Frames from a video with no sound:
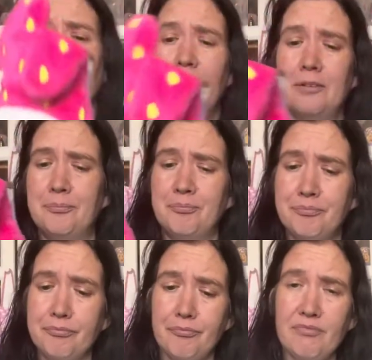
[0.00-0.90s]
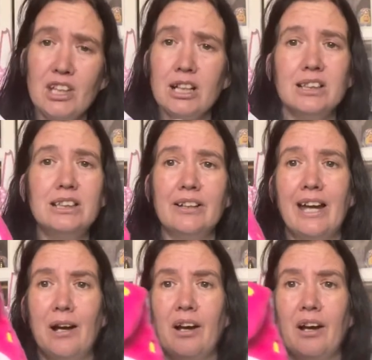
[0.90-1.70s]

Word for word: Um, so yeah,